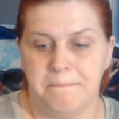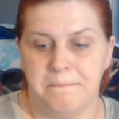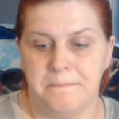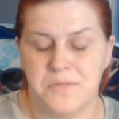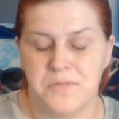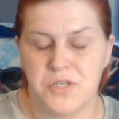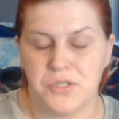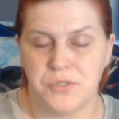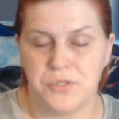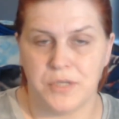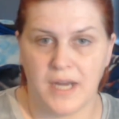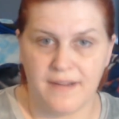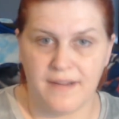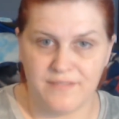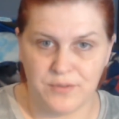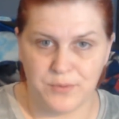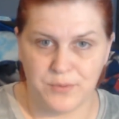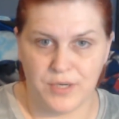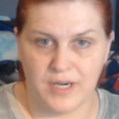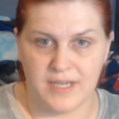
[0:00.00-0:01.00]
To drive
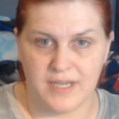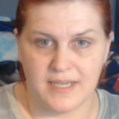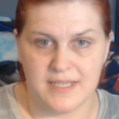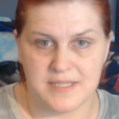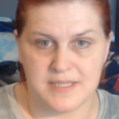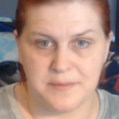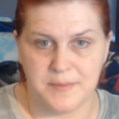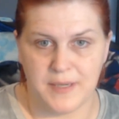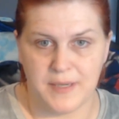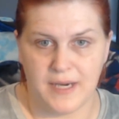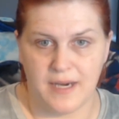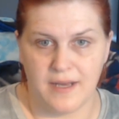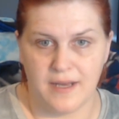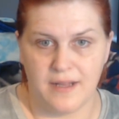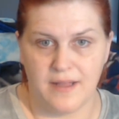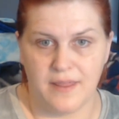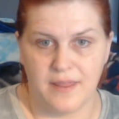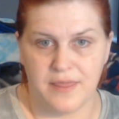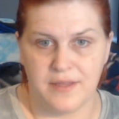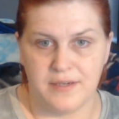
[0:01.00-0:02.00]
to work is about
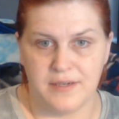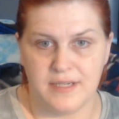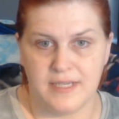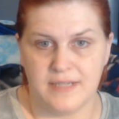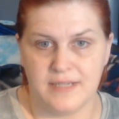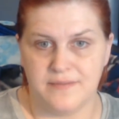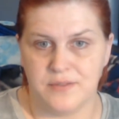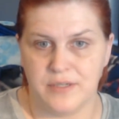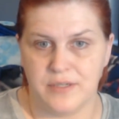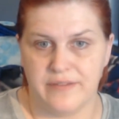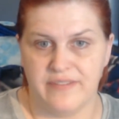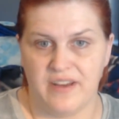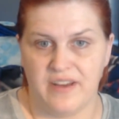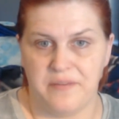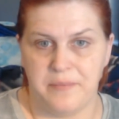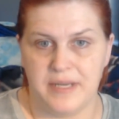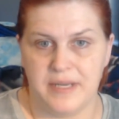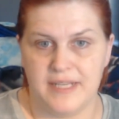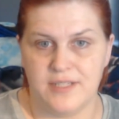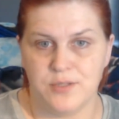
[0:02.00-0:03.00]
a 30 to 45
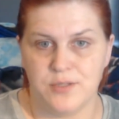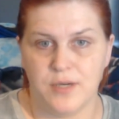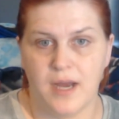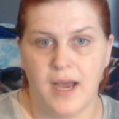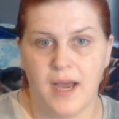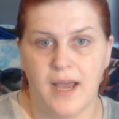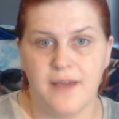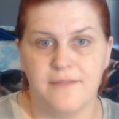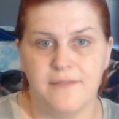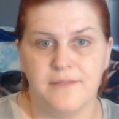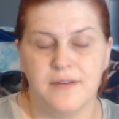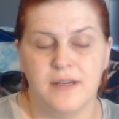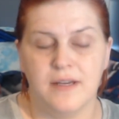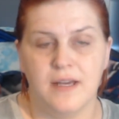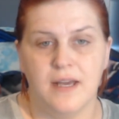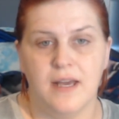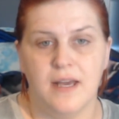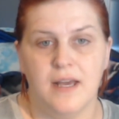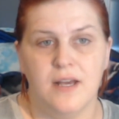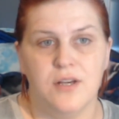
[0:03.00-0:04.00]
minute drive,
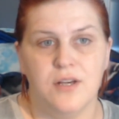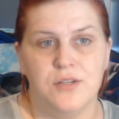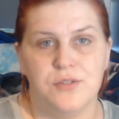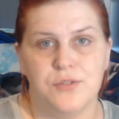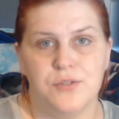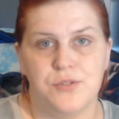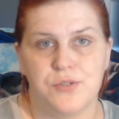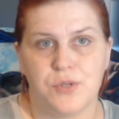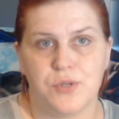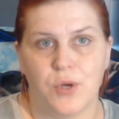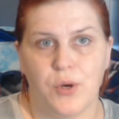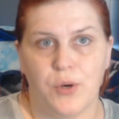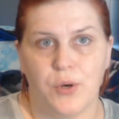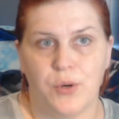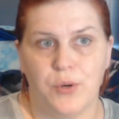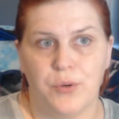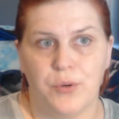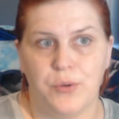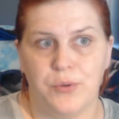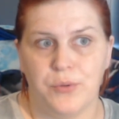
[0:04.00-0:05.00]

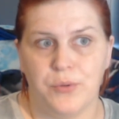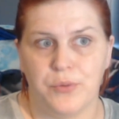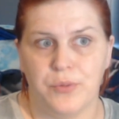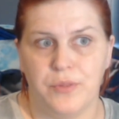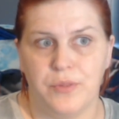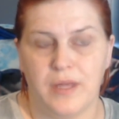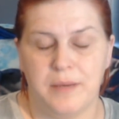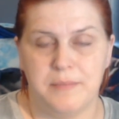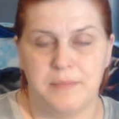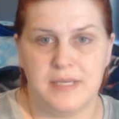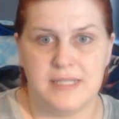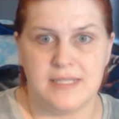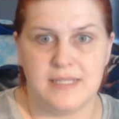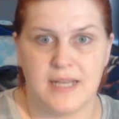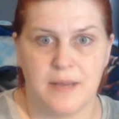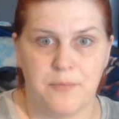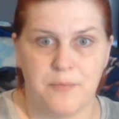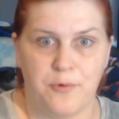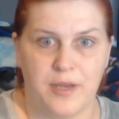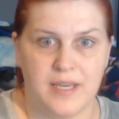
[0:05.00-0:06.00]
so that means
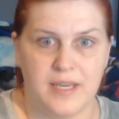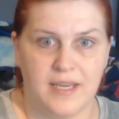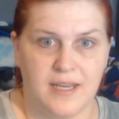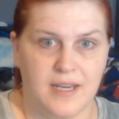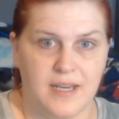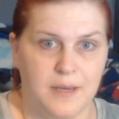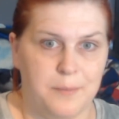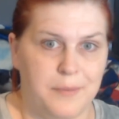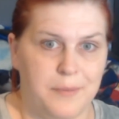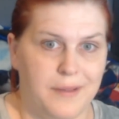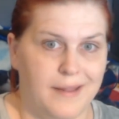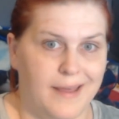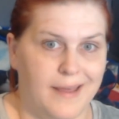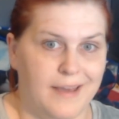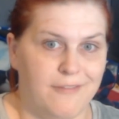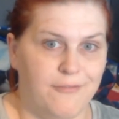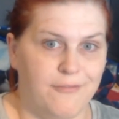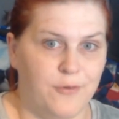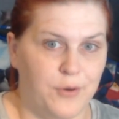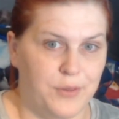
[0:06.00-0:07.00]
I'm waking up at
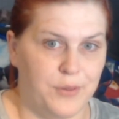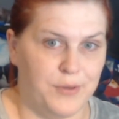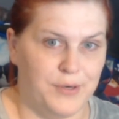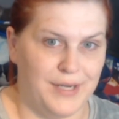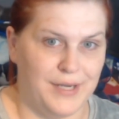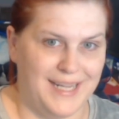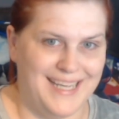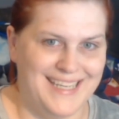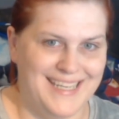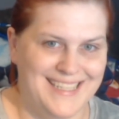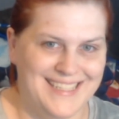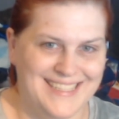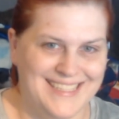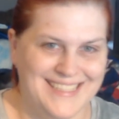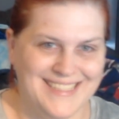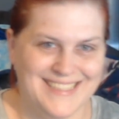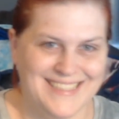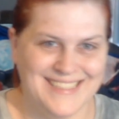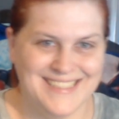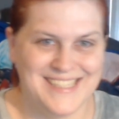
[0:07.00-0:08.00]
like 4:30
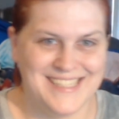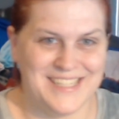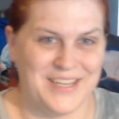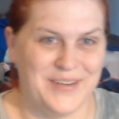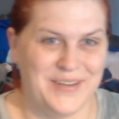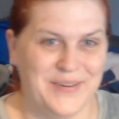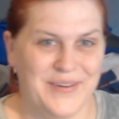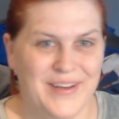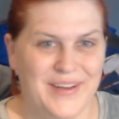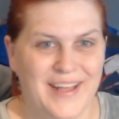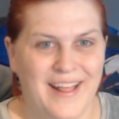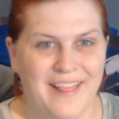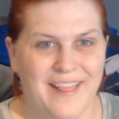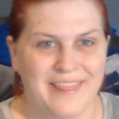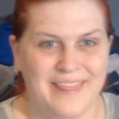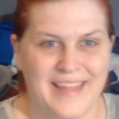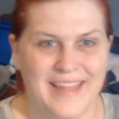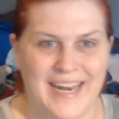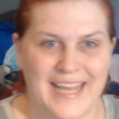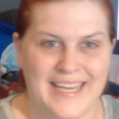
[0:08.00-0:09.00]
so
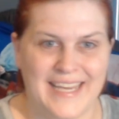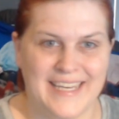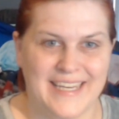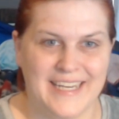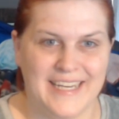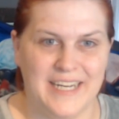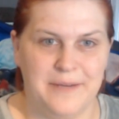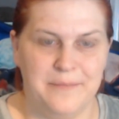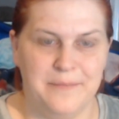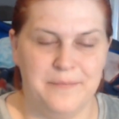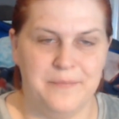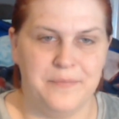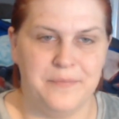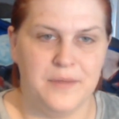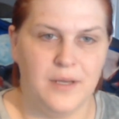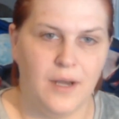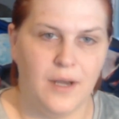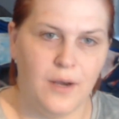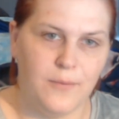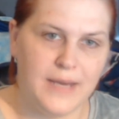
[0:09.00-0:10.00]
that I can get up.
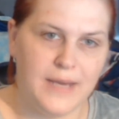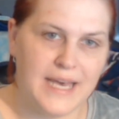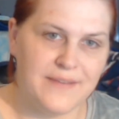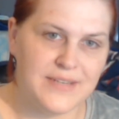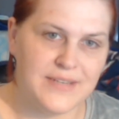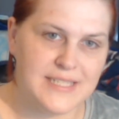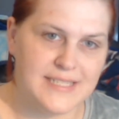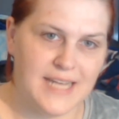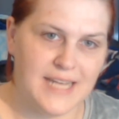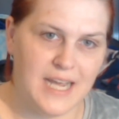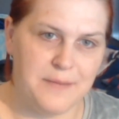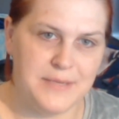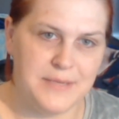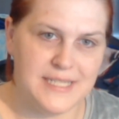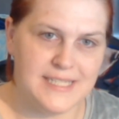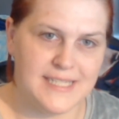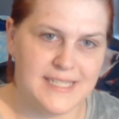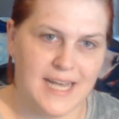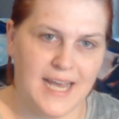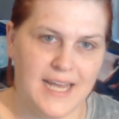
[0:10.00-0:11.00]
Oh, we have a
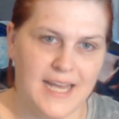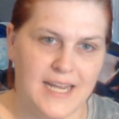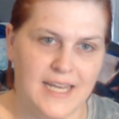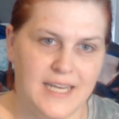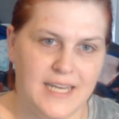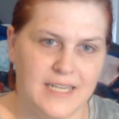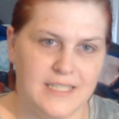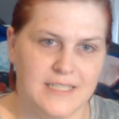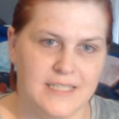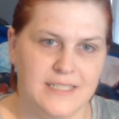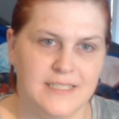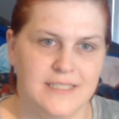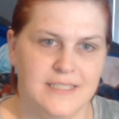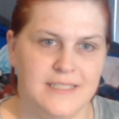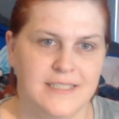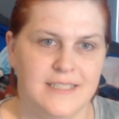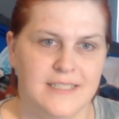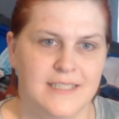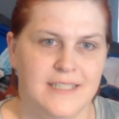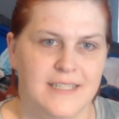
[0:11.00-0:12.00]
Simon sighting.
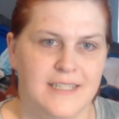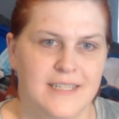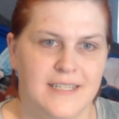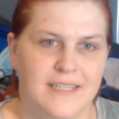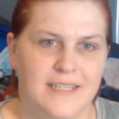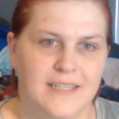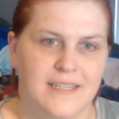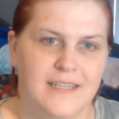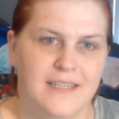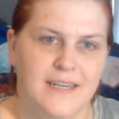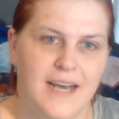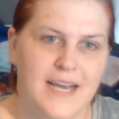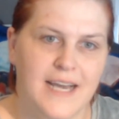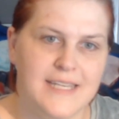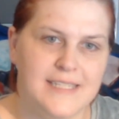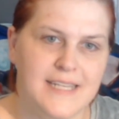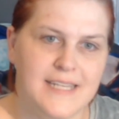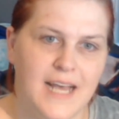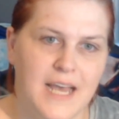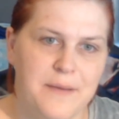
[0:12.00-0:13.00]
Hi,
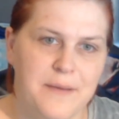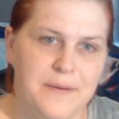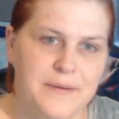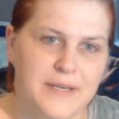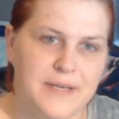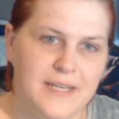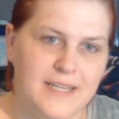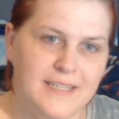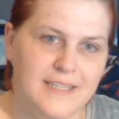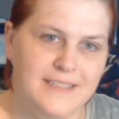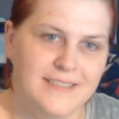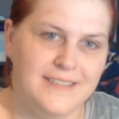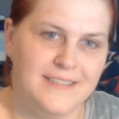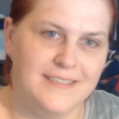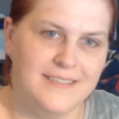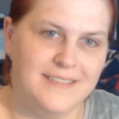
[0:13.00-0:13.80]
Simon.